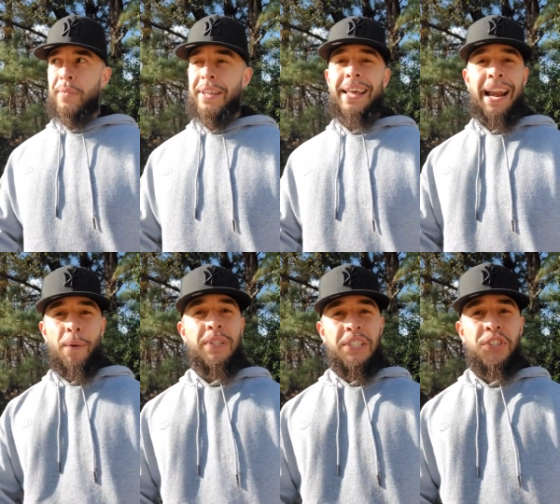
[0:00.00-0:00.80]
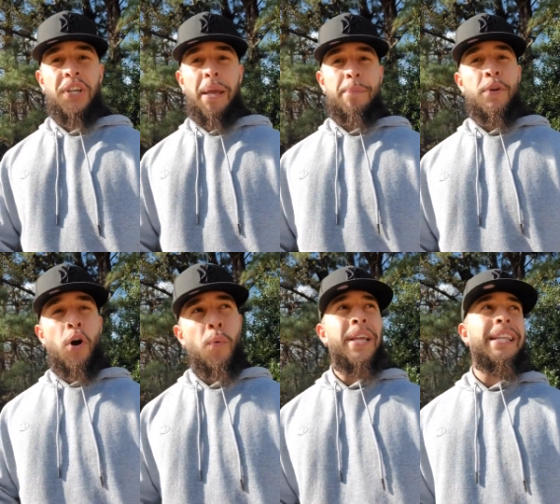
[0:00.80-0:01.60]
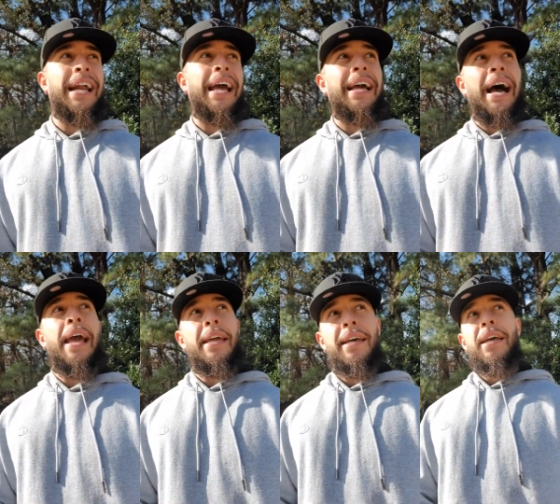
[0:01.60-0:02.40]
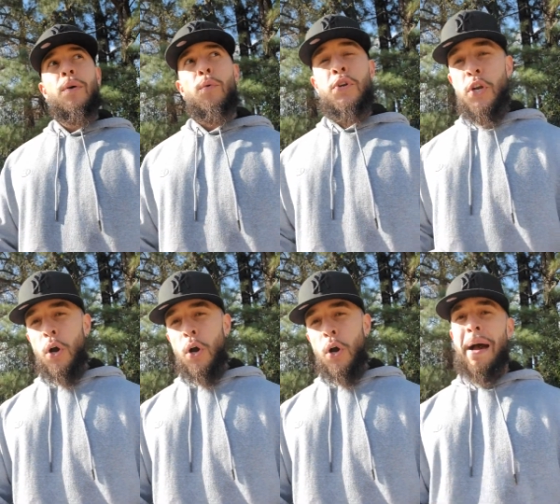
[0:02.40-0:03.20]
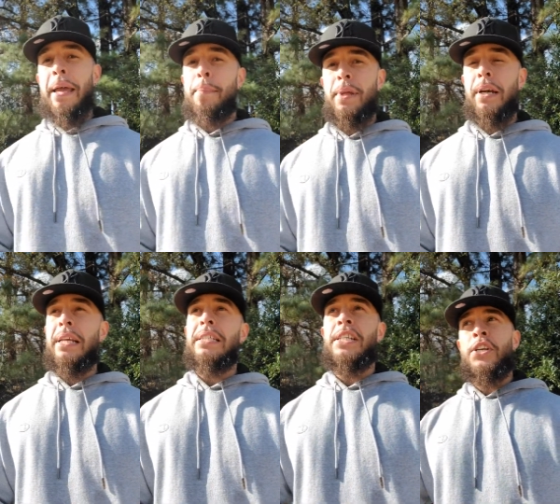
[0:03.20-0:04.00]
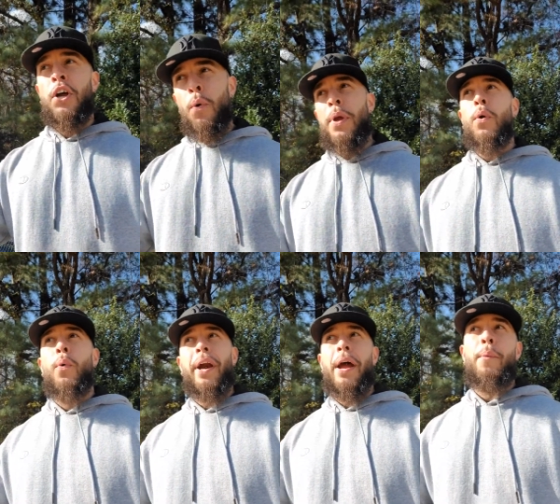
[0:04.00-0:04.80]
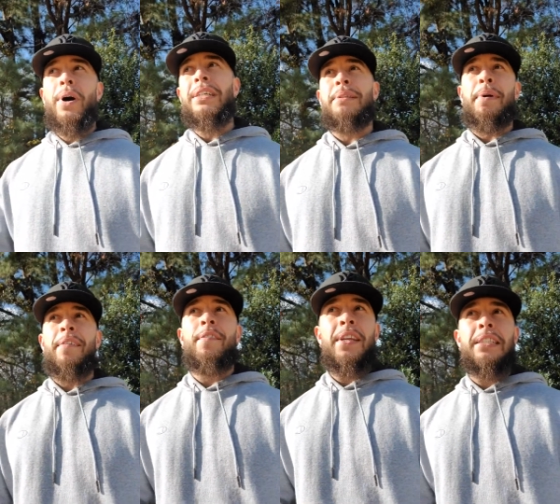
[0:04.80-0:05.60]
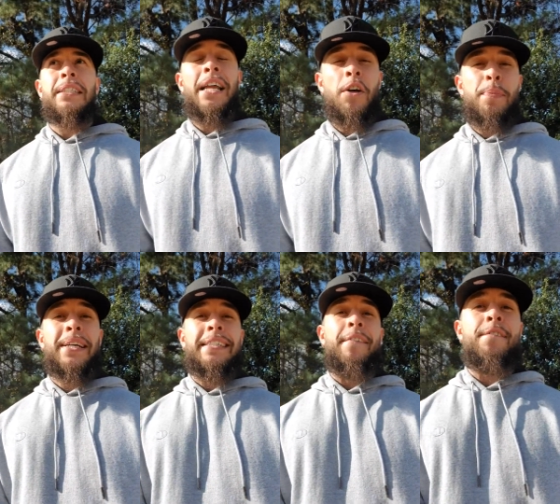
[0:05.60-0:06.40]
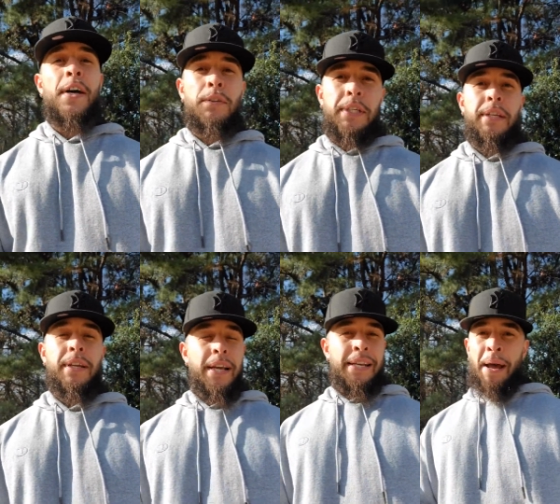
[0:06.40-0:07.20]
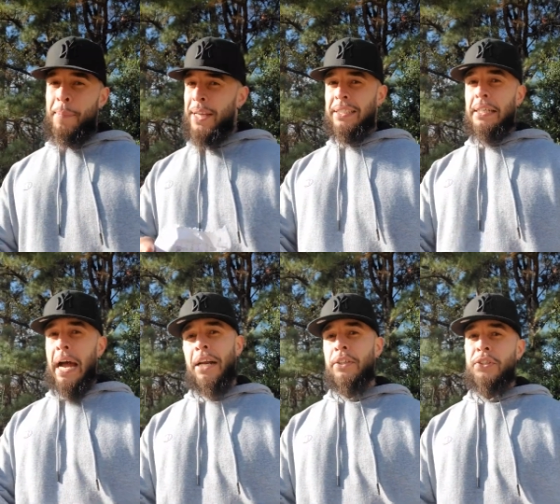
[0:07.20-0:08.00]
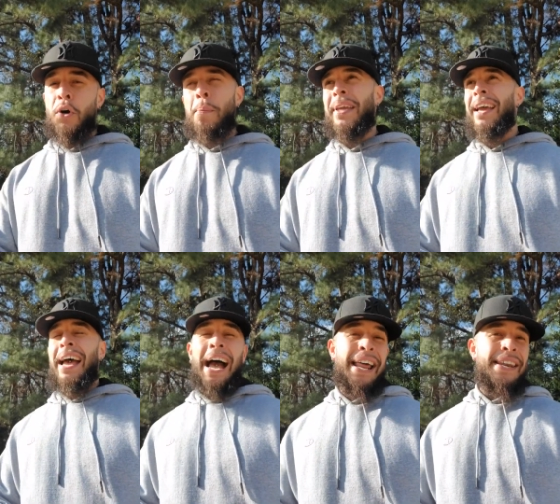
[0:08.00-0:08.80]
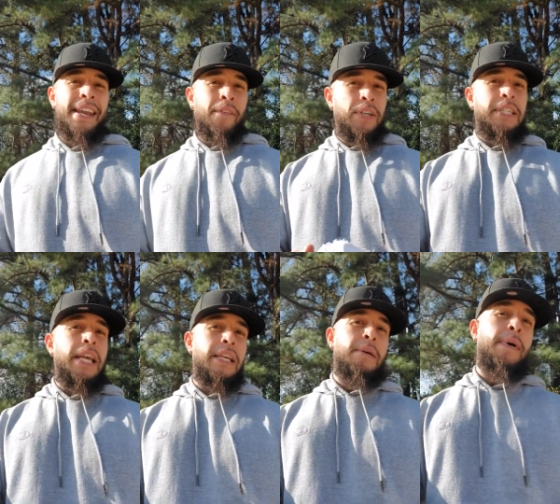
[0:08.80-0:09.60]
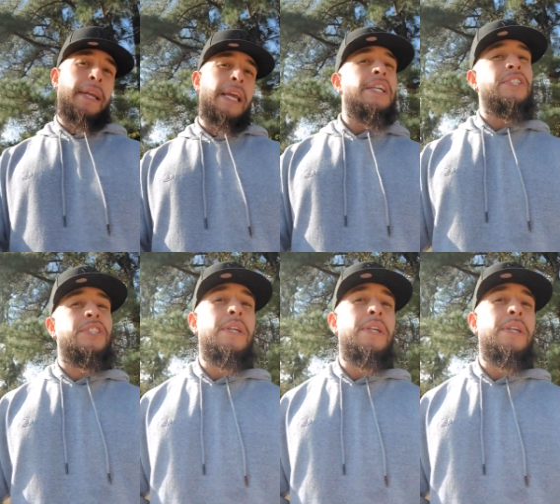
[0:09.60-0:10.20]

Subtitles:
that I was in shape, knowing that knowing my abilities and knowing where I was in my fitness and health, because I felt it, not because a doctor told me. I had never taken the medication